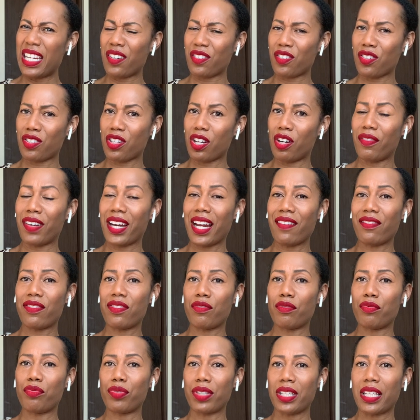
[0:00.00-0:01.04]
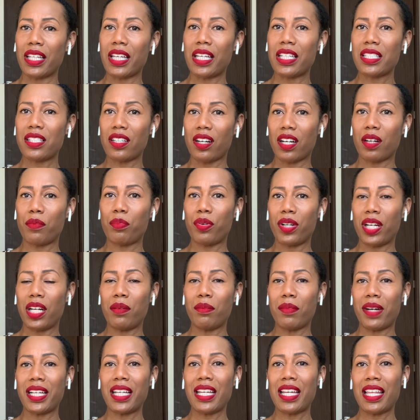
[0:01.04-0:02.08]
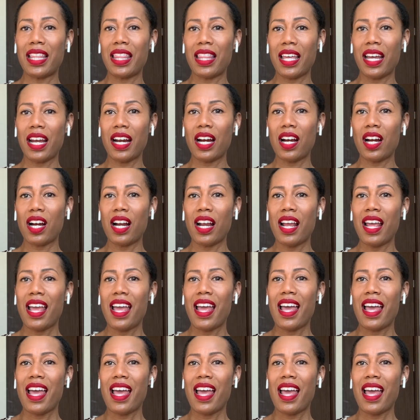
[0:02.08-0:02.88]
or so that I've really started putting money in there.